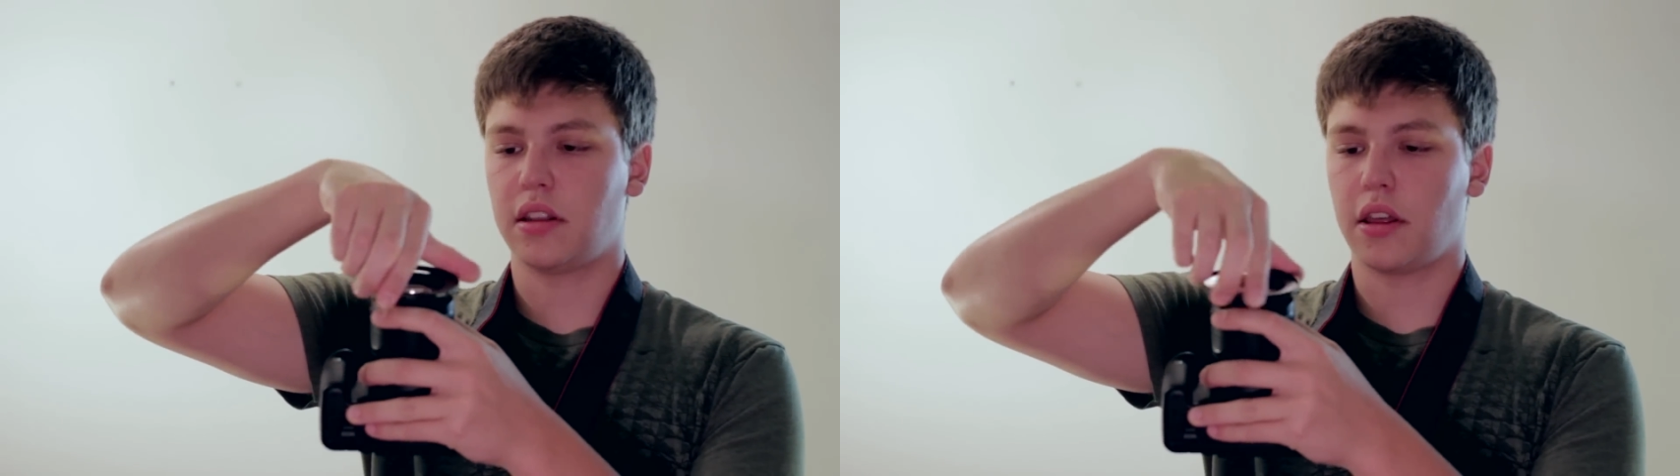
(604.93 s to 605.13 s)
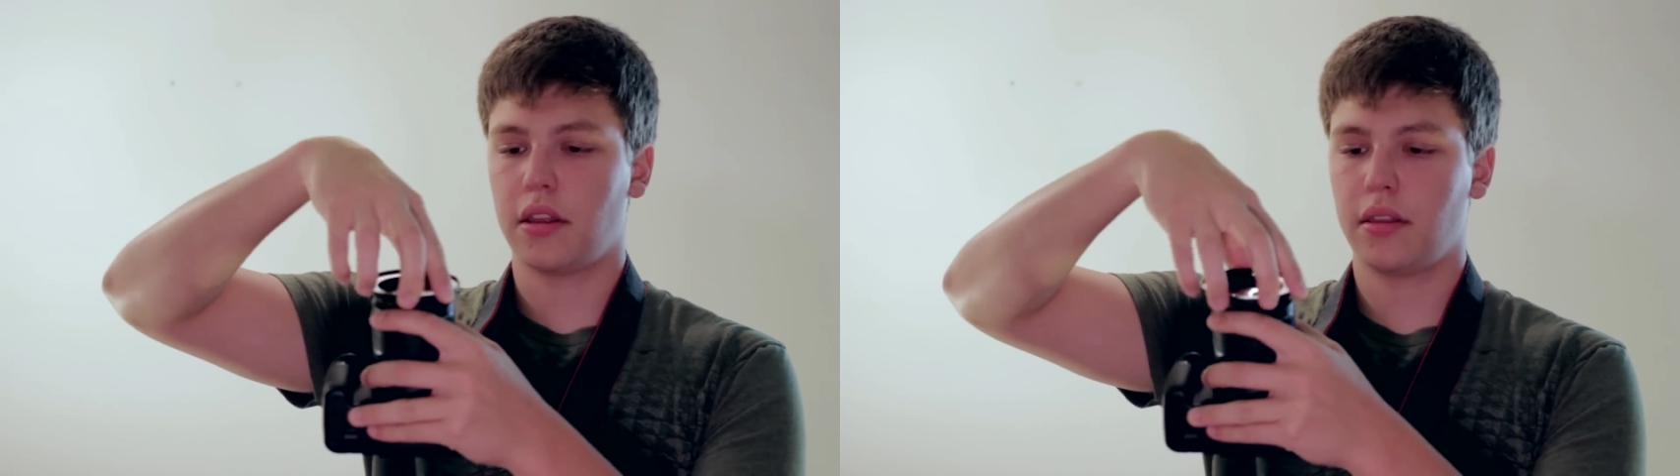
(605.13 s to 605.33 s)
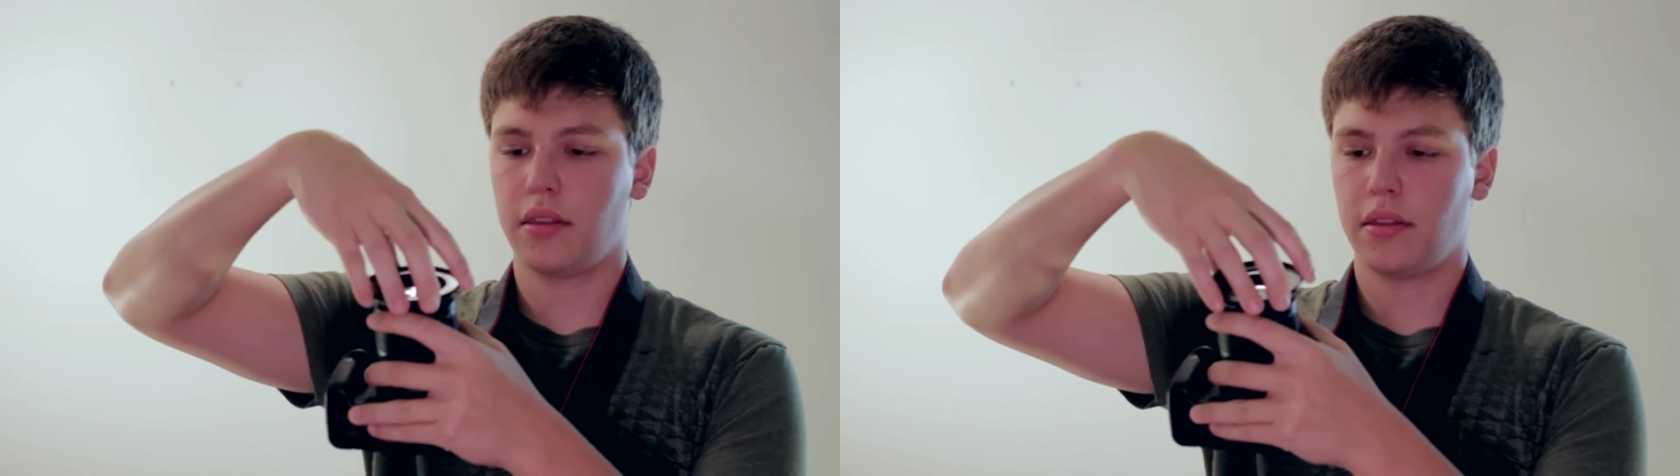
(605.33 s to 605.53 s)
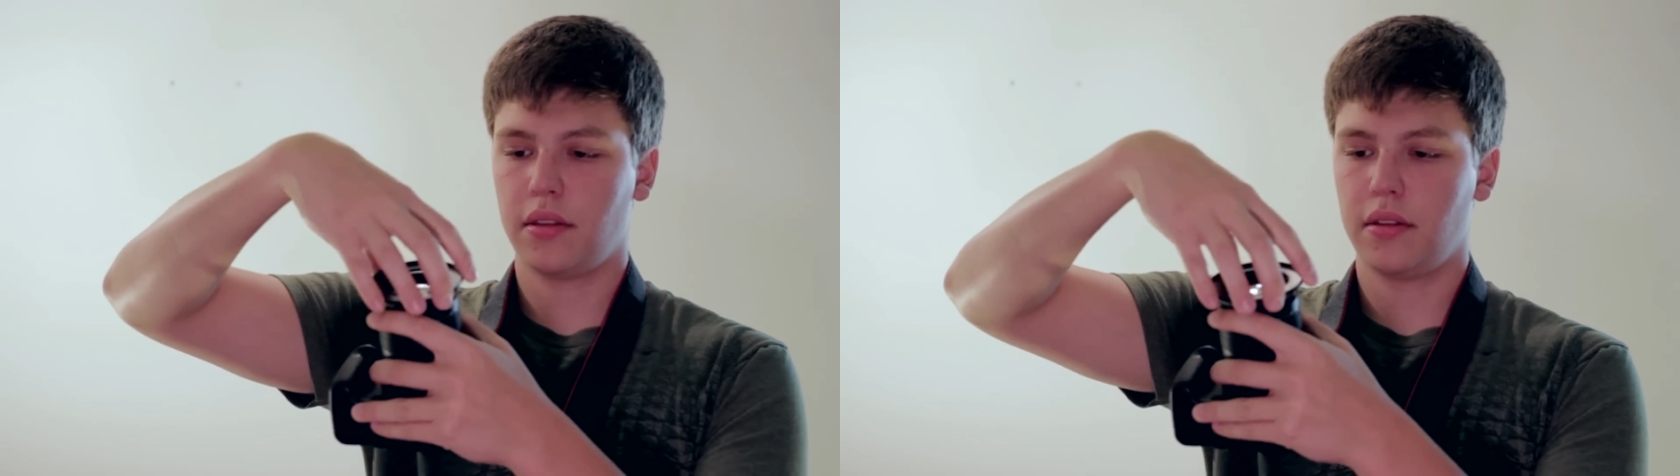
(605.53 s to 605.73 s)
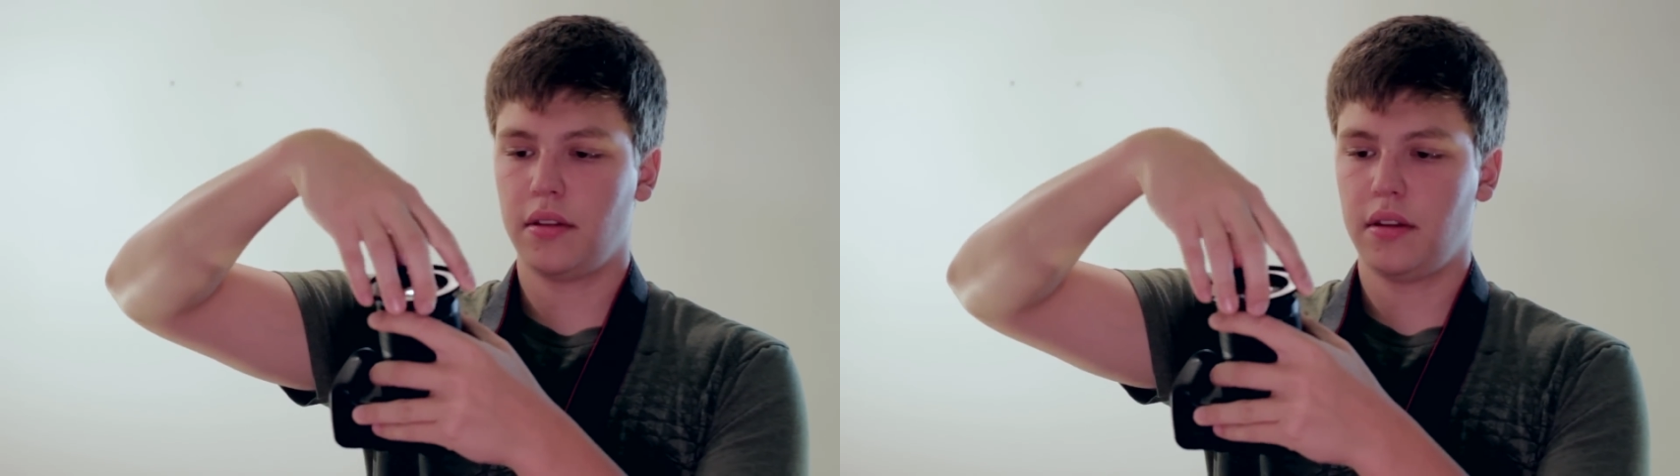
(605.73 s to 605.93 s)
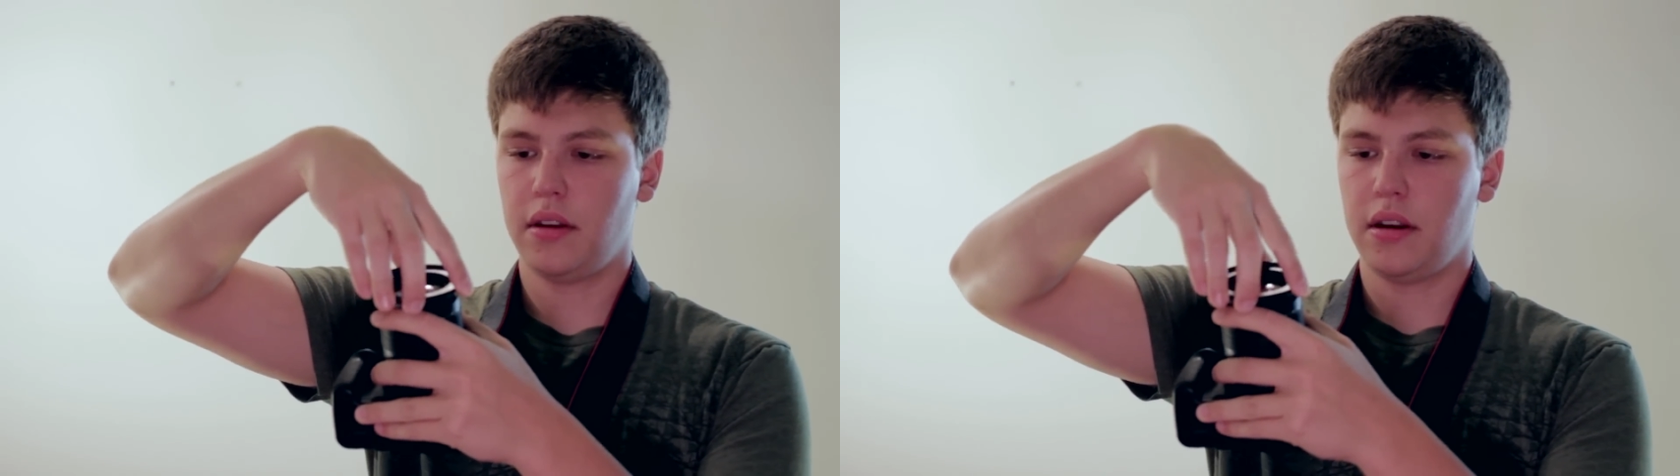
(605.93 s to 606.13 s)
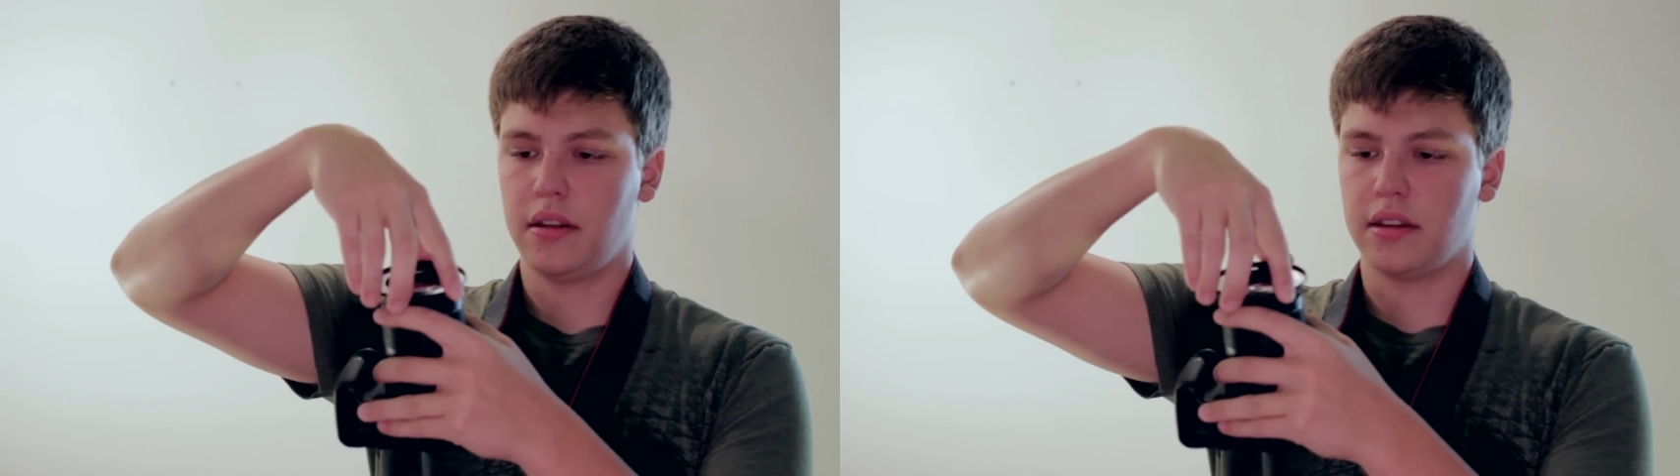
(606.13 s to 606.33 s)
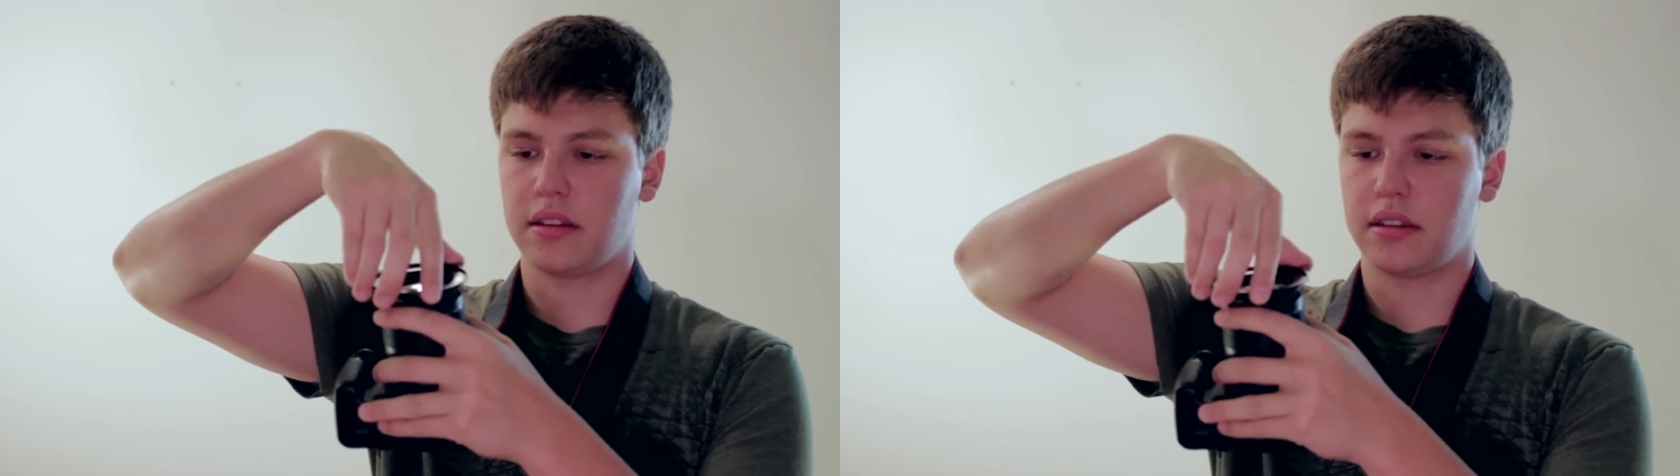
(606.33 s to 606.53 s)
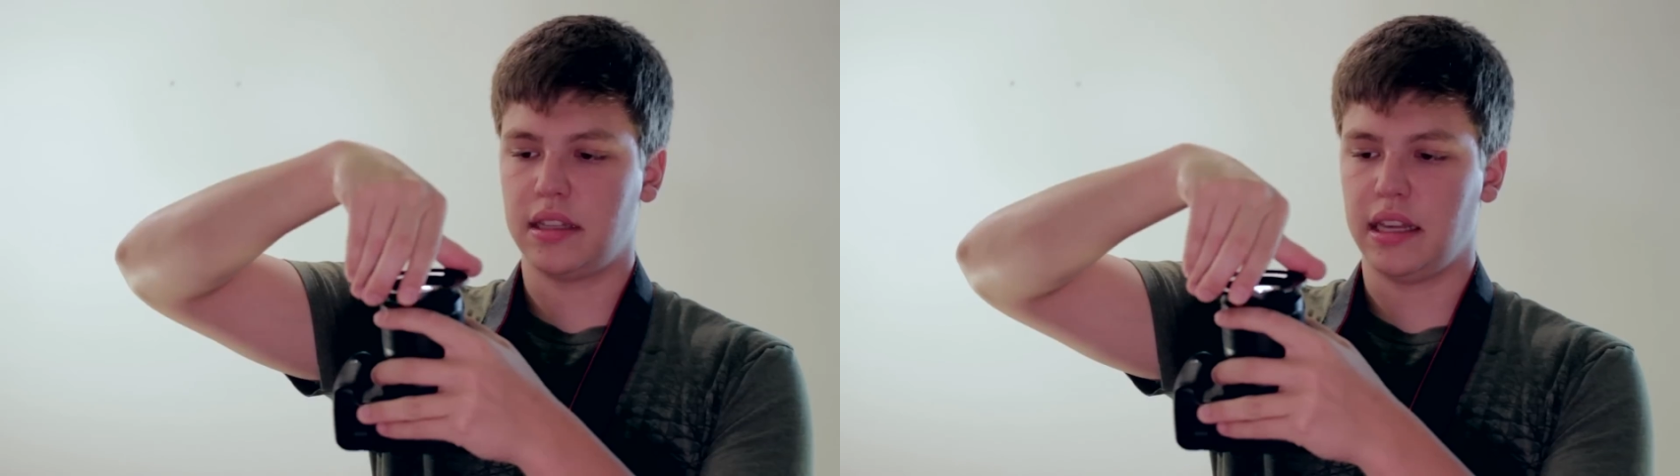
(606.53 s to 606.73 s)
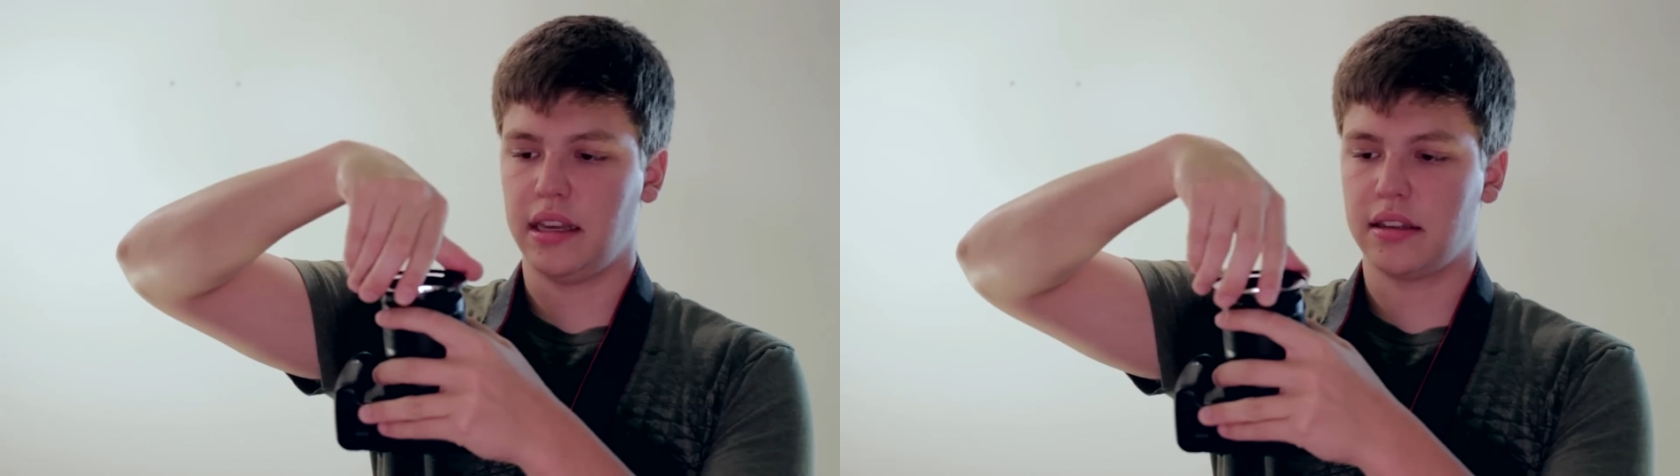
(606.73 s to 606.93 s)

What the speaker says: the